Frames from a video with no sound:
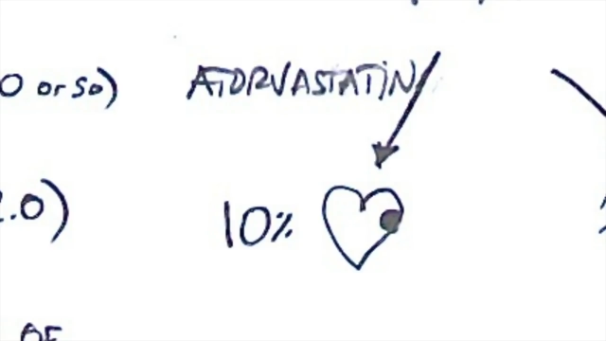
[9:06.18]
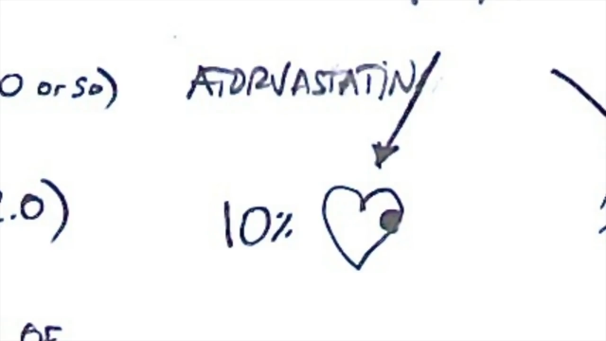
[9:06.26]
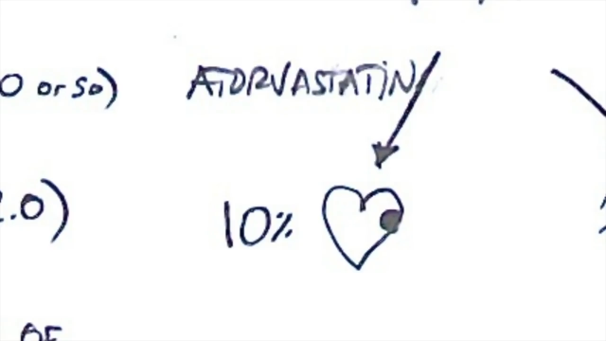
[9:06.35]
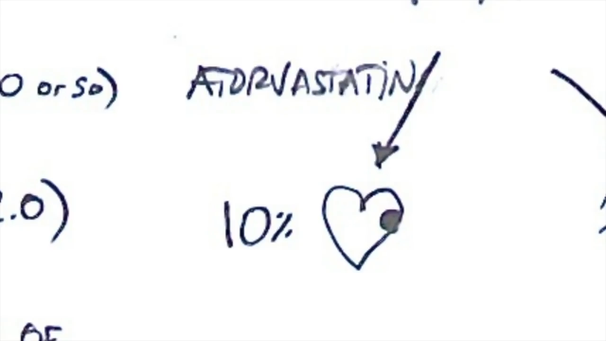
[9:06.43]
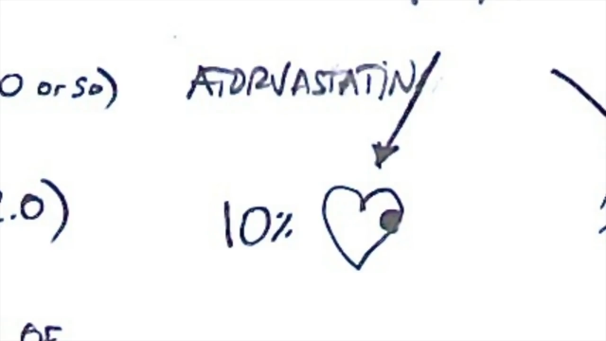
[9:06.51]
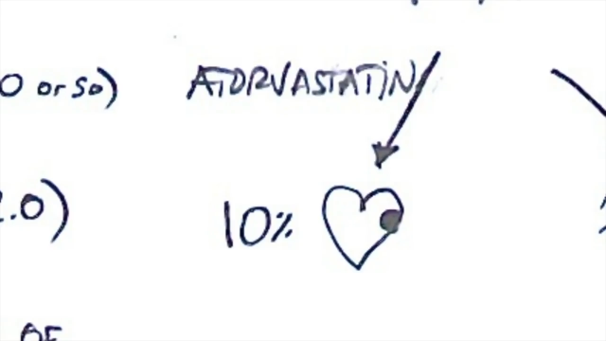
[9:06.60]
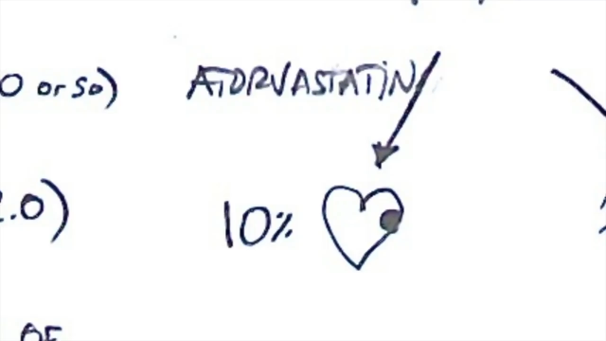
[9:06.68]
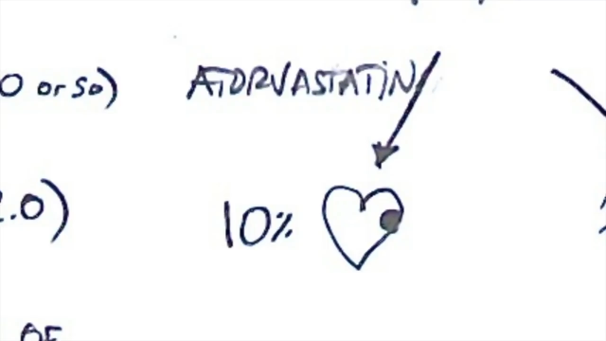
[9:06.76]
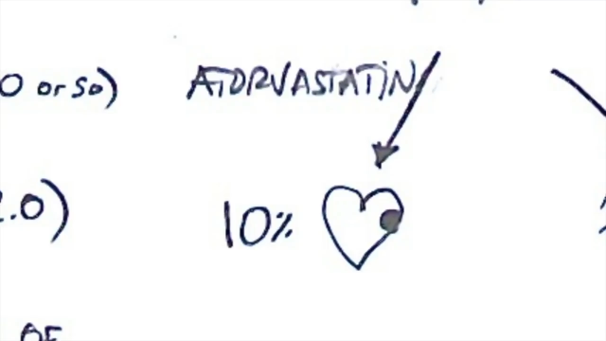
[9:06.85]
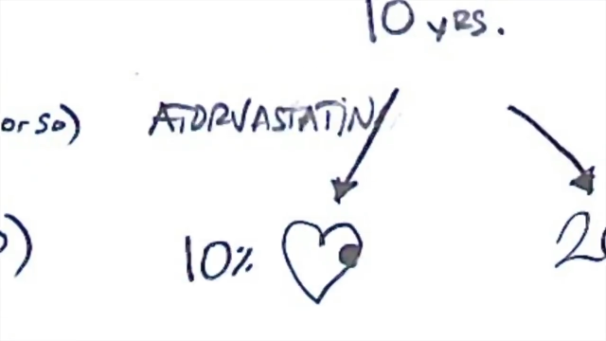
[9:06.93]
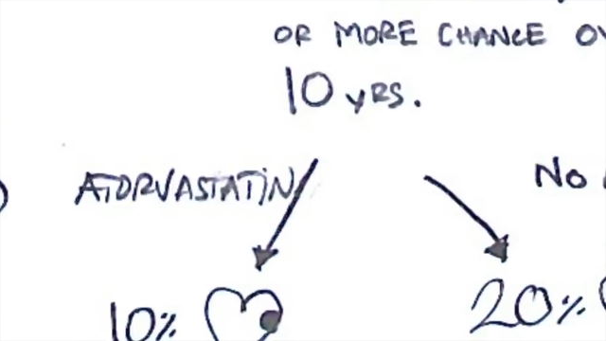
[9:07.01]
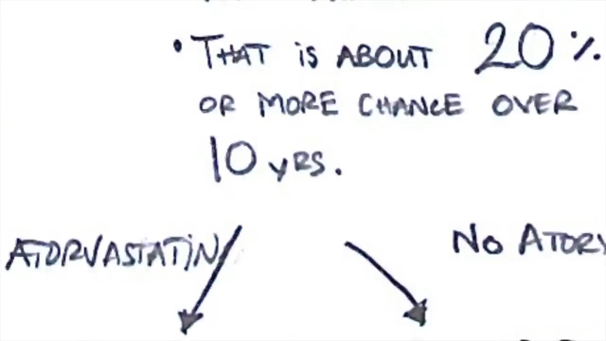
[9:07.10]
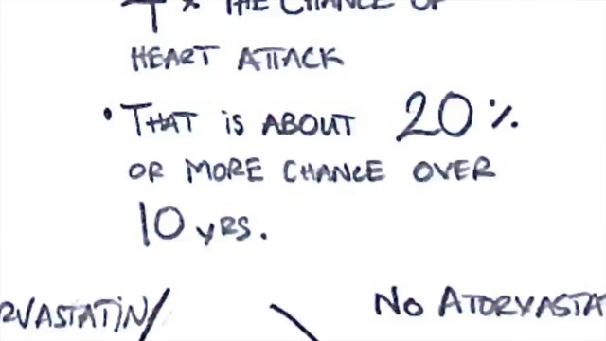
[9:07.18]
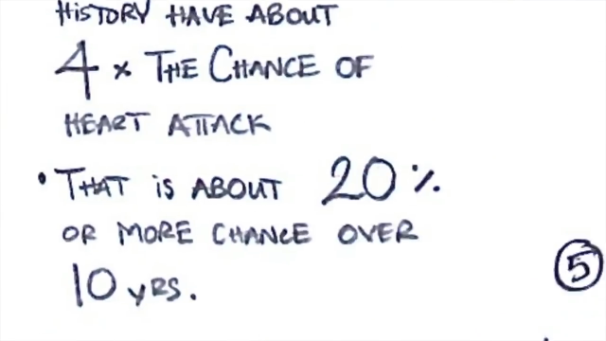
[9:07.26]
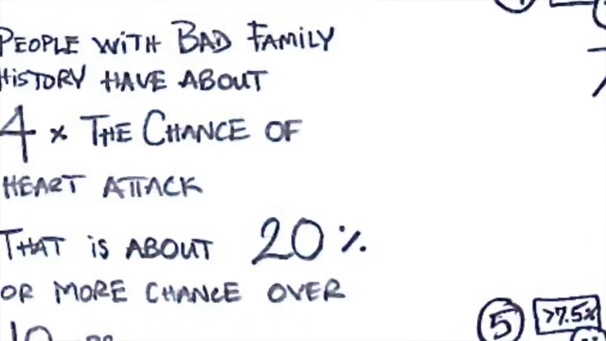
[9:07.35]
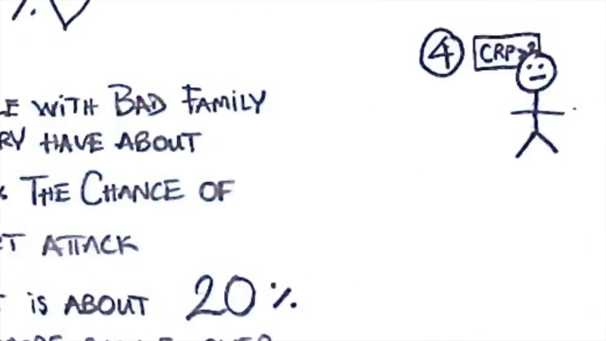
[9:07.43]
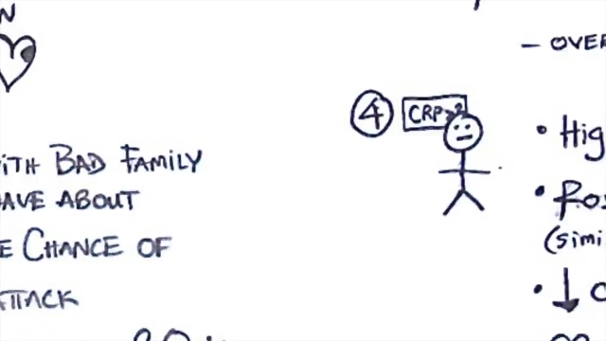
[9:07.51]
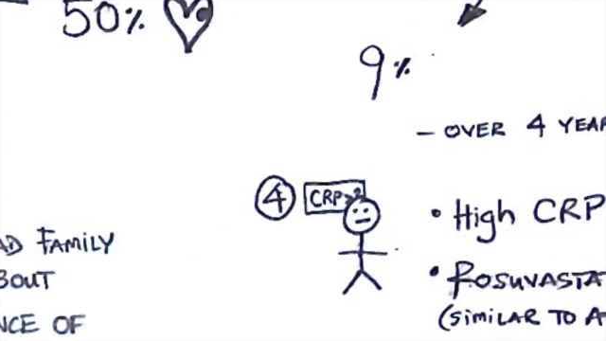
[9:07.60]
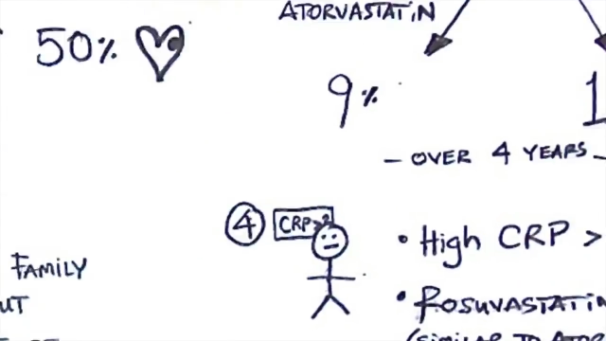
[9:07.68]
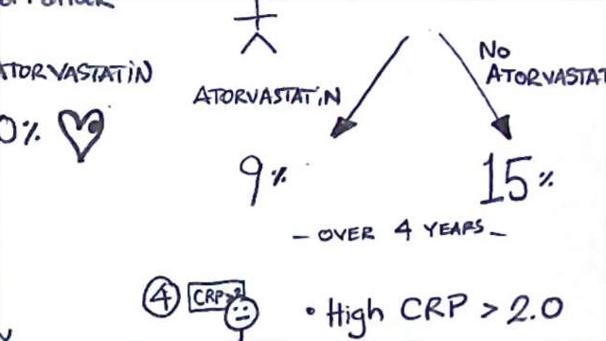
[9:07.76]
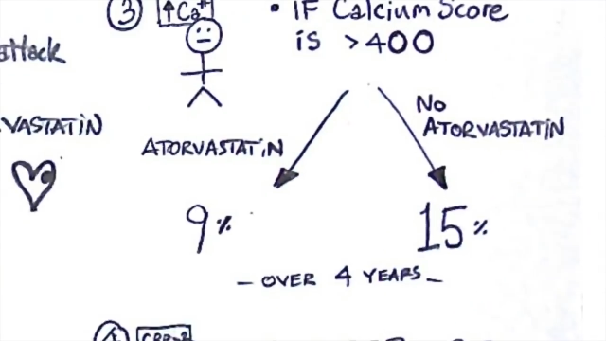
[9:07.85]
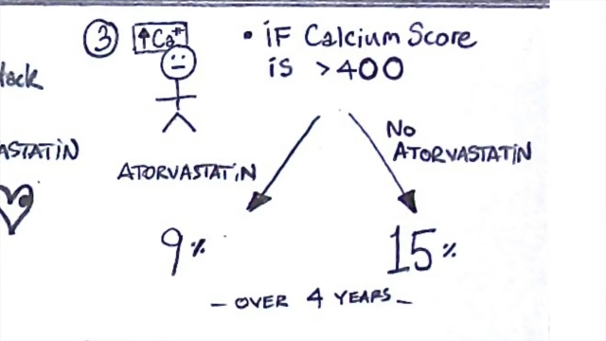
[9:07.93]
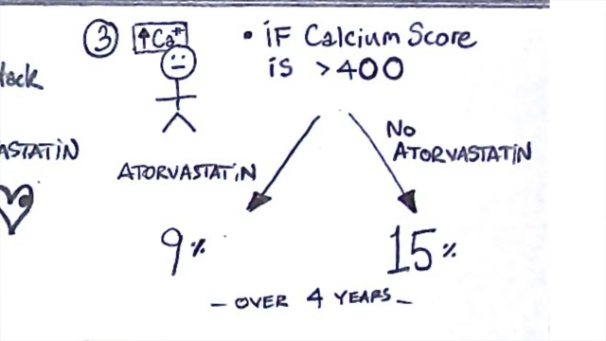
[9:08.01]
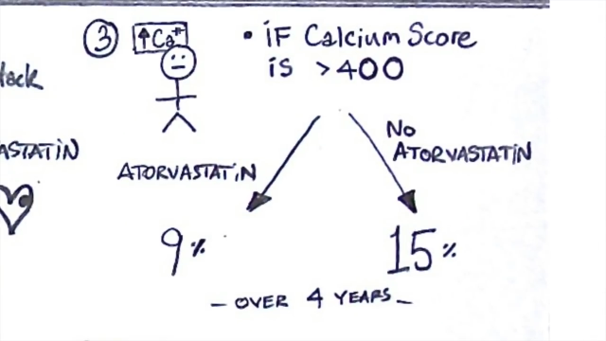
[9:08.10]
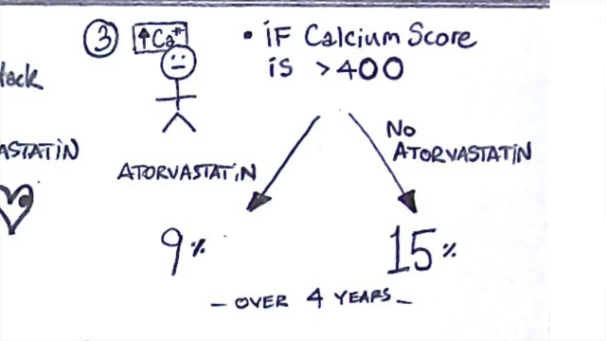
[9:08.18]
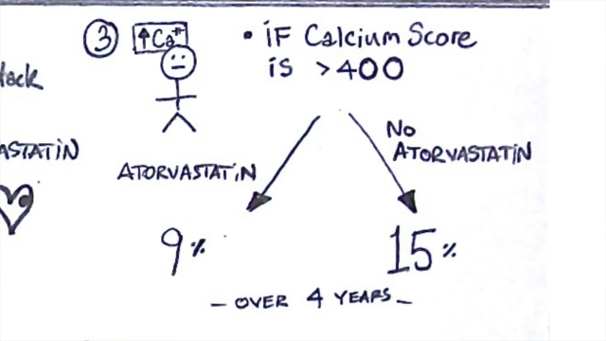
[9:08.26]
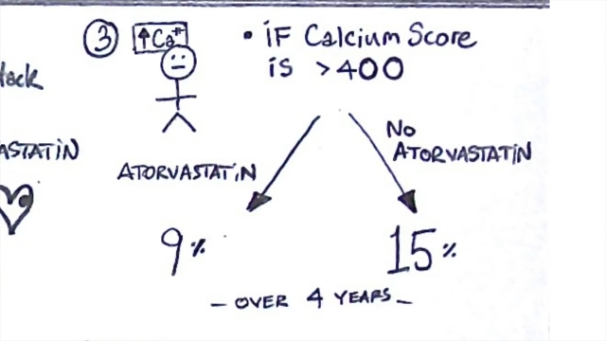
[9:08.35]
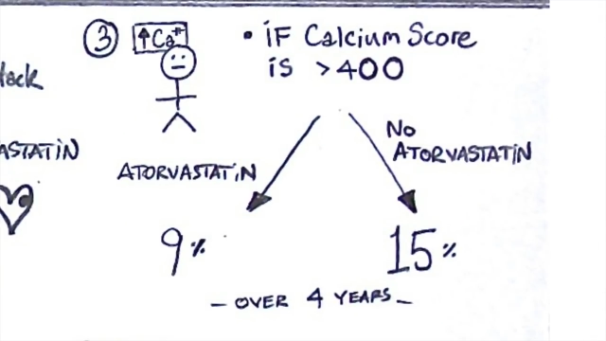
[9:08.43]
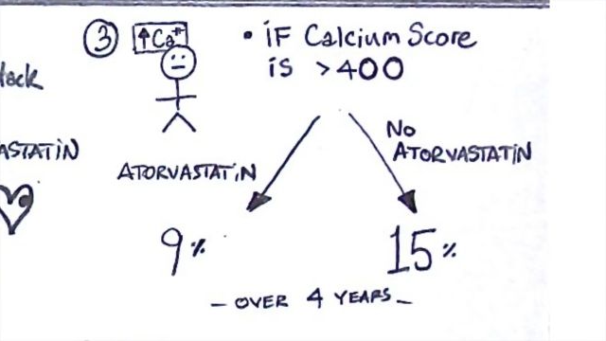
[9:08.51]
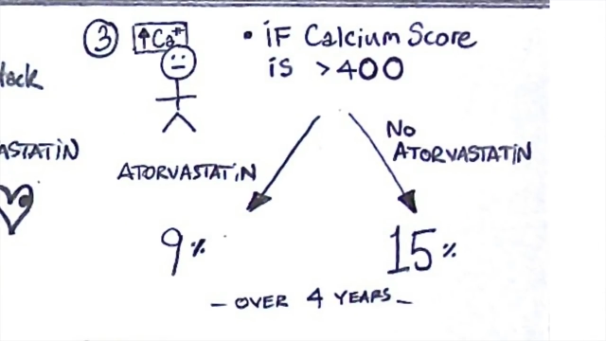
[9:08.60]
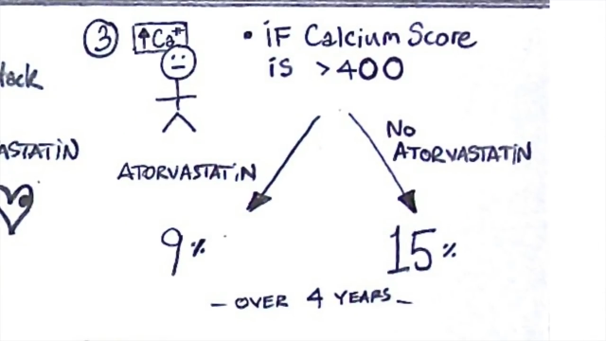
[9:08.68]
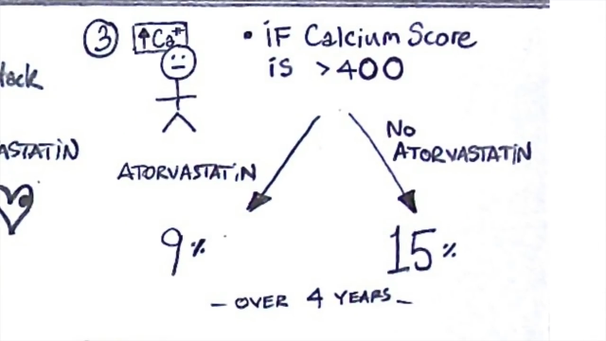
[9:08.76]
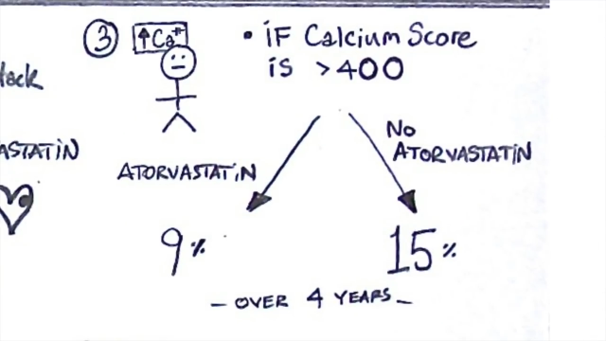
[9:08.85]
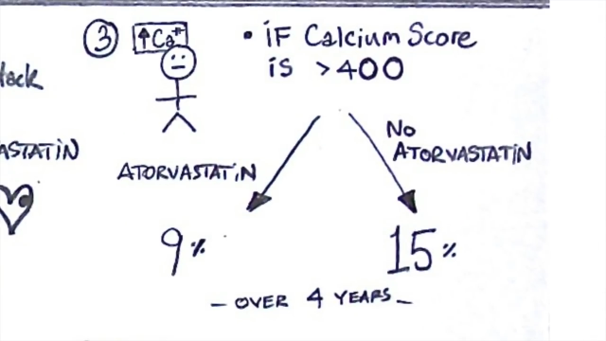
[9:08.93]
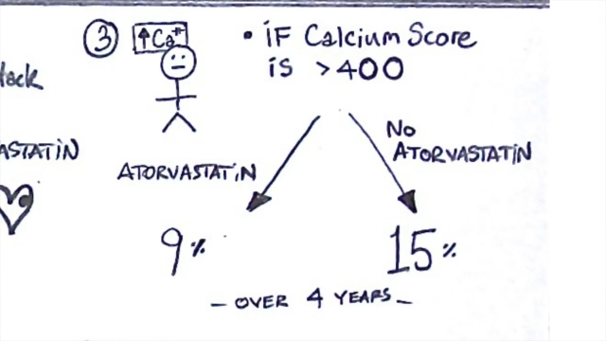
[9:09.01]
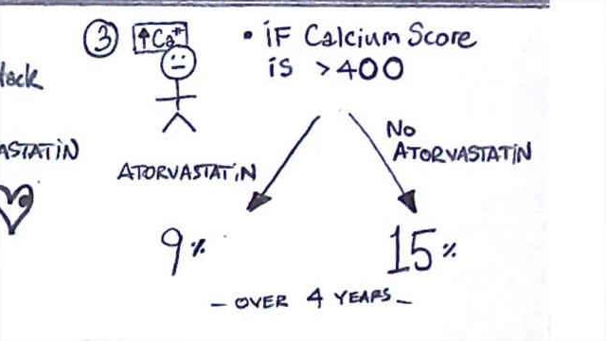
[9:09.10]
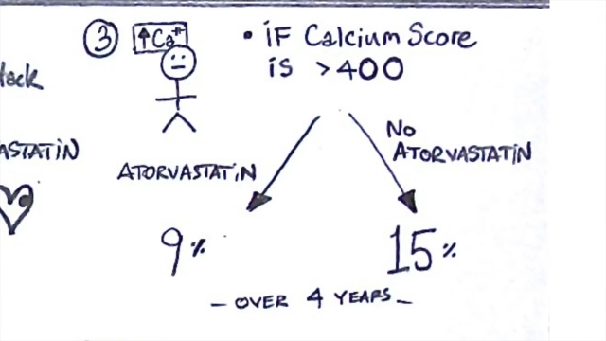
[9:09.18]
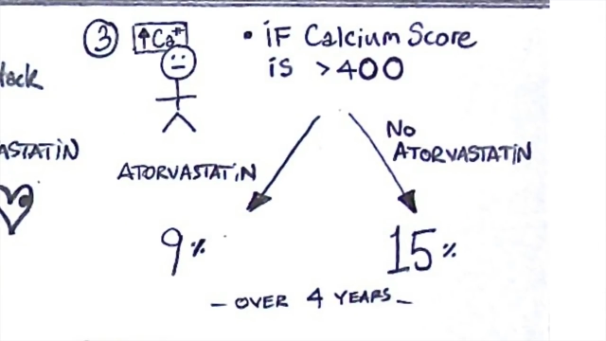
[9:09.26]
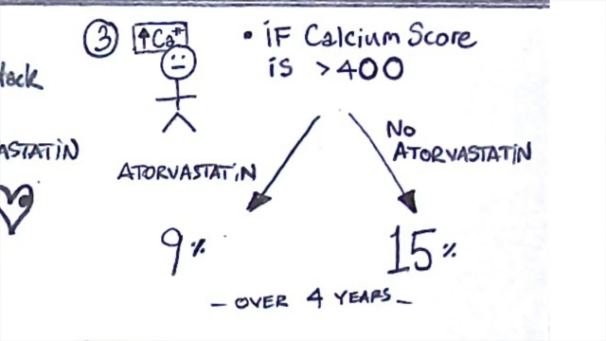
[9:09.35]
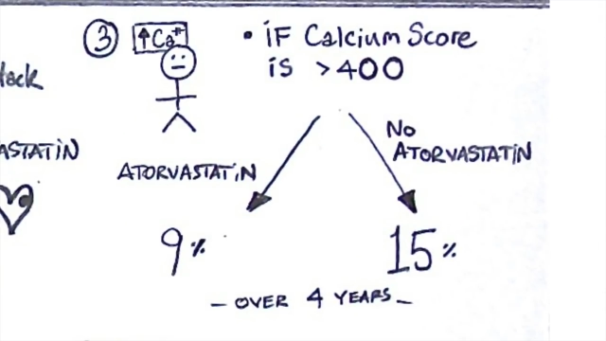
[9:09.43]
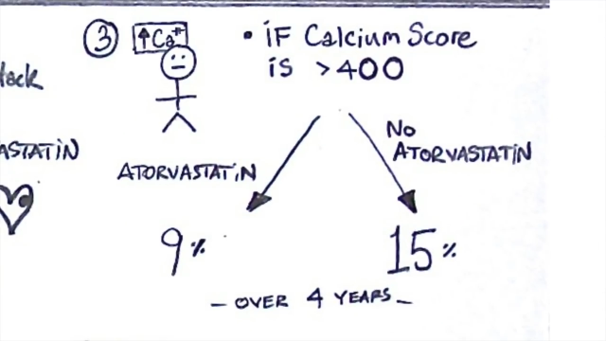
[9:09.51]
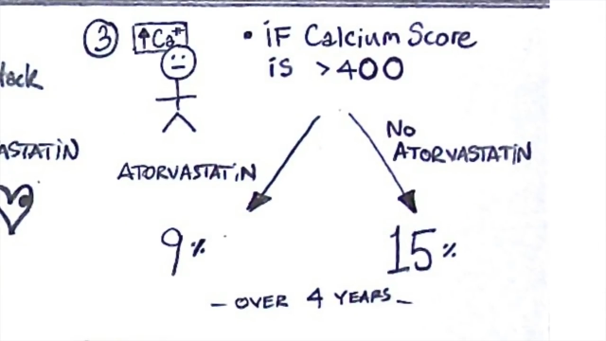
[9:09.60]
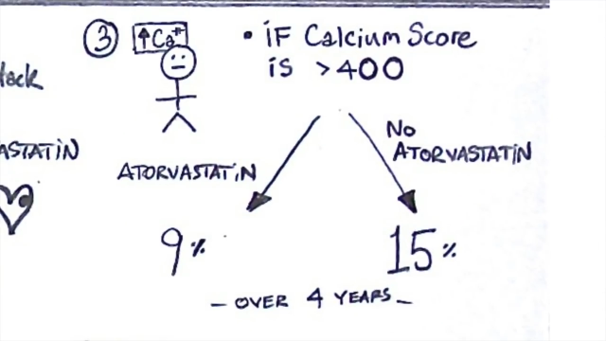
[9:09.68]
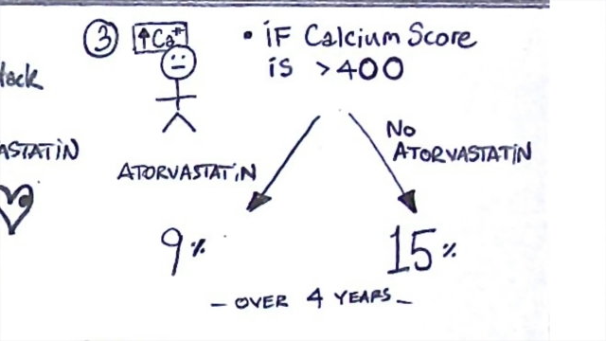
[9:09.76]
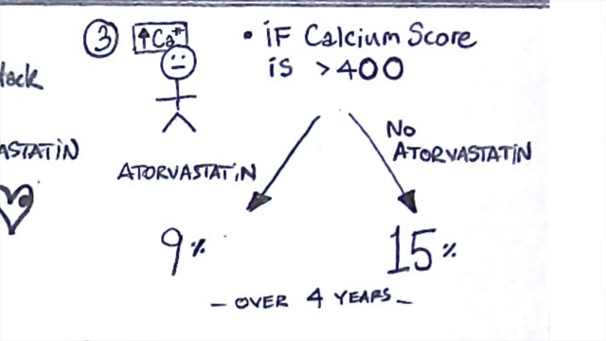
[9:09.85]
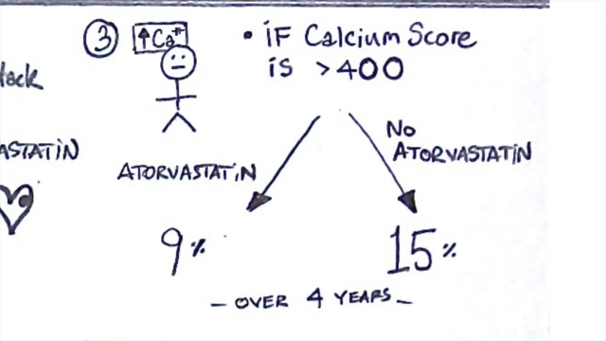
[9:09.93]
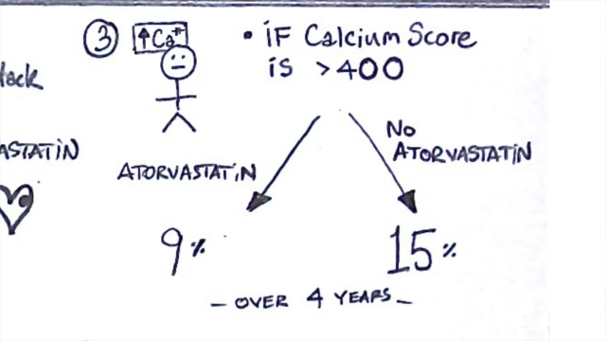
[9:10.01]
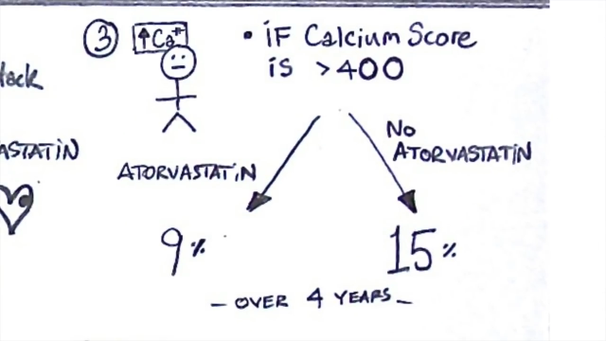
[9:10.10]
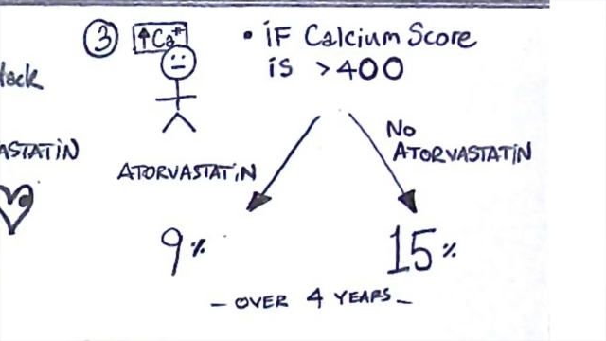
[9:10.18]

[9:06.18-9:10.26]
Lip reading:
No face is visible, so there are no lips to read.